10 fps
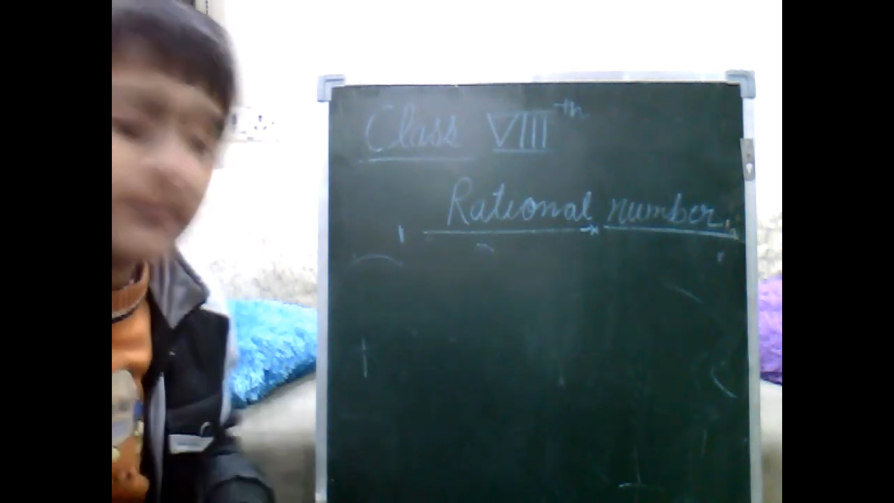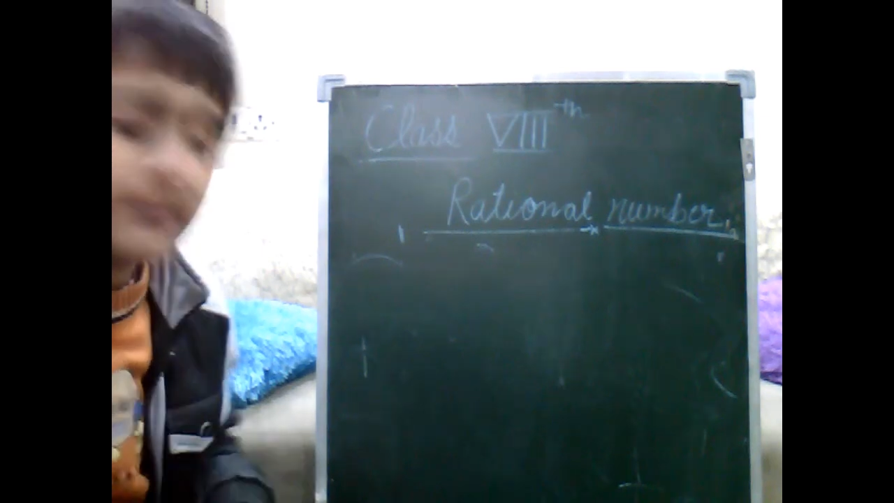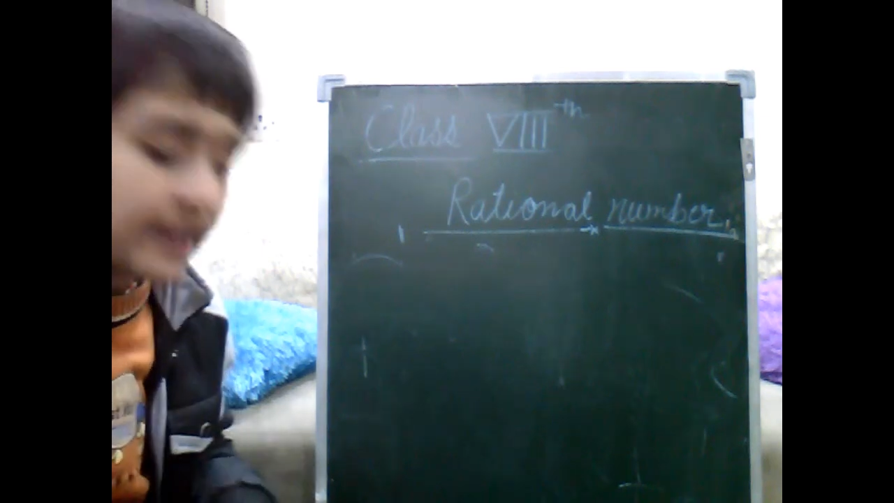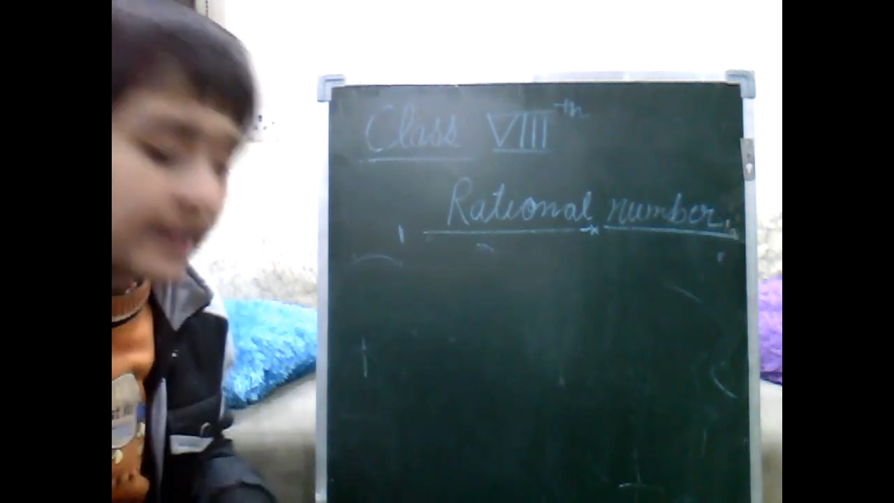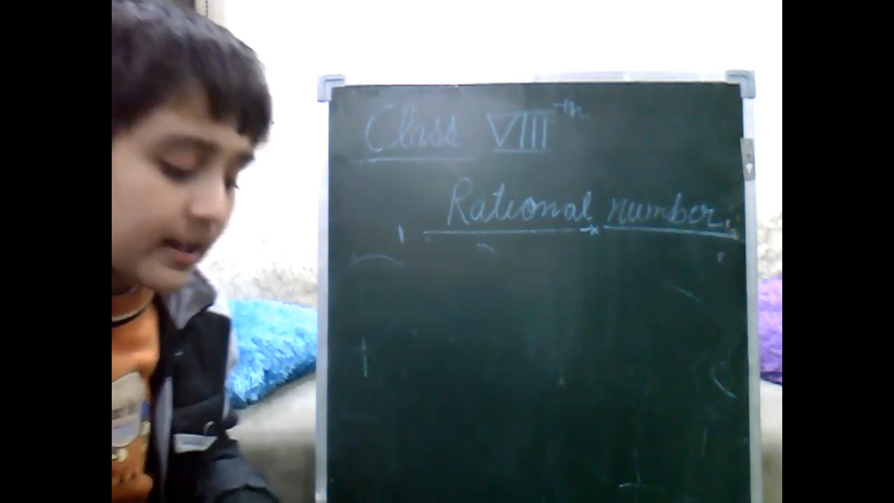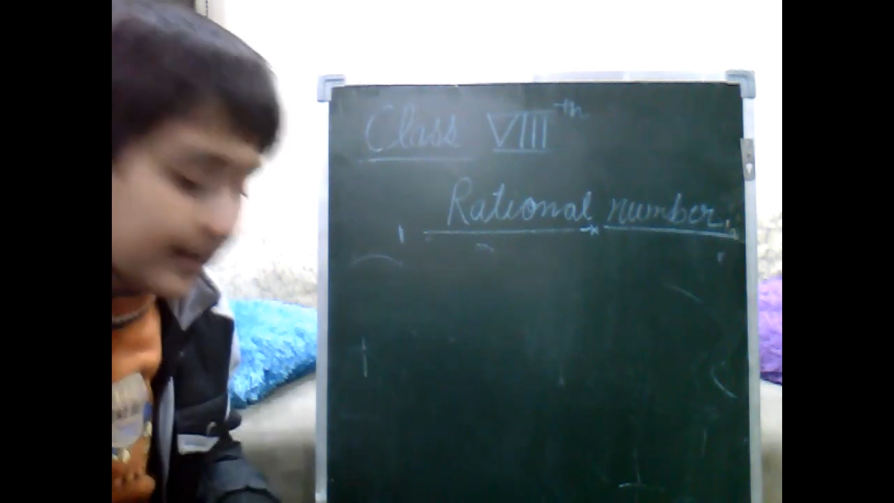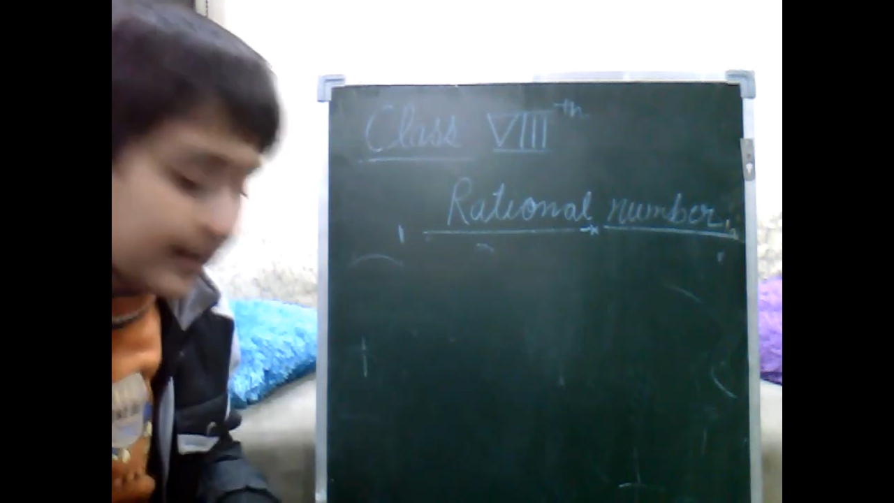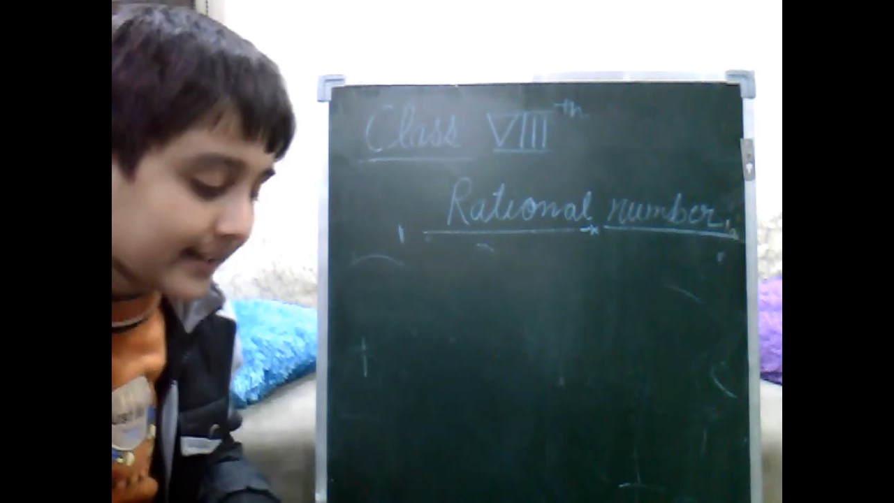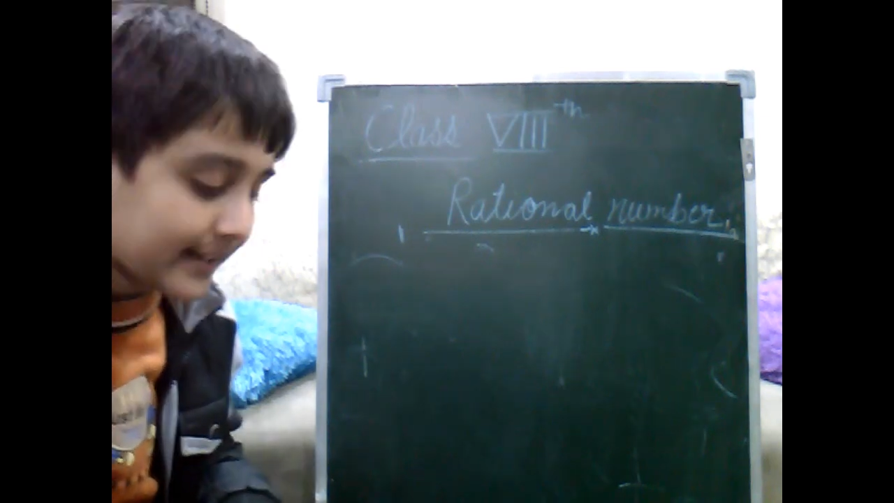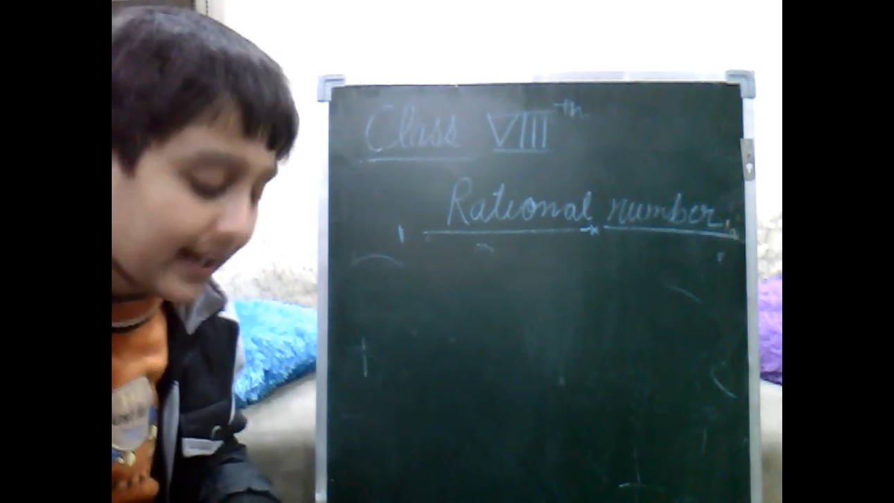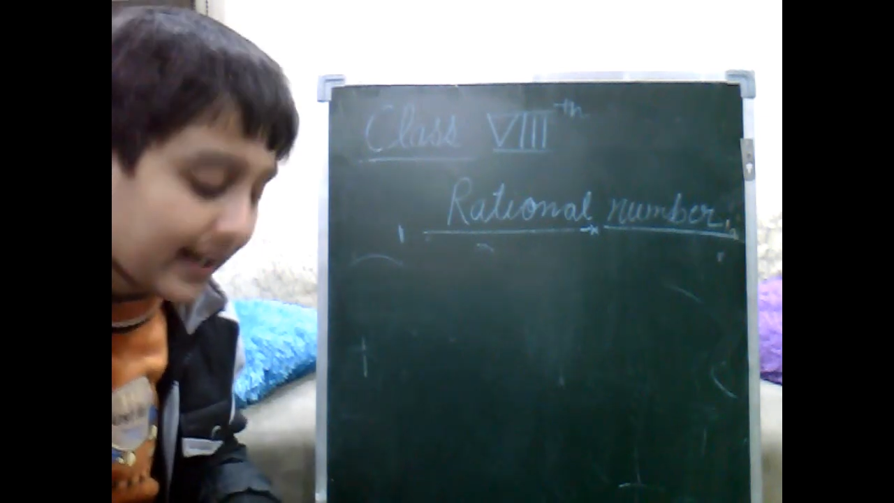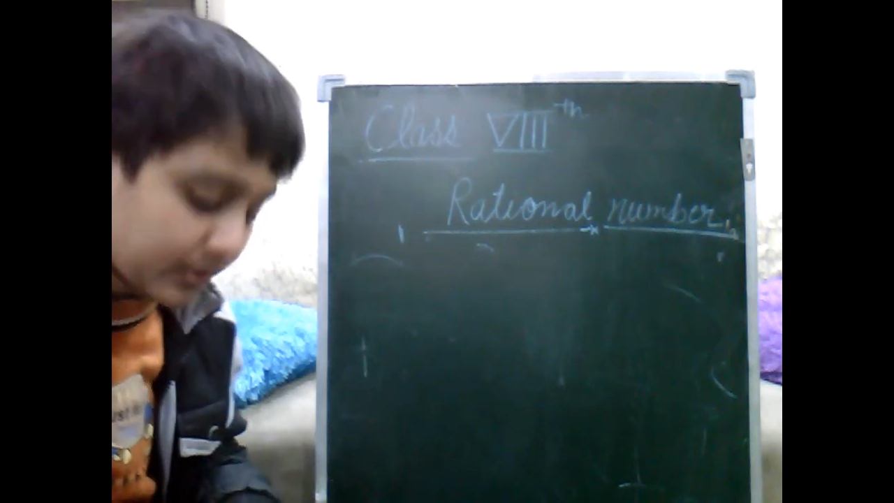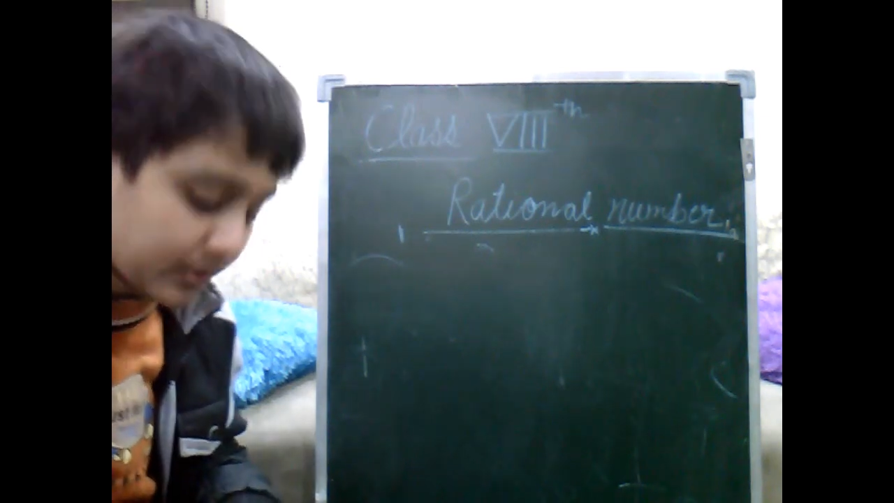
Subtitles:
like that only.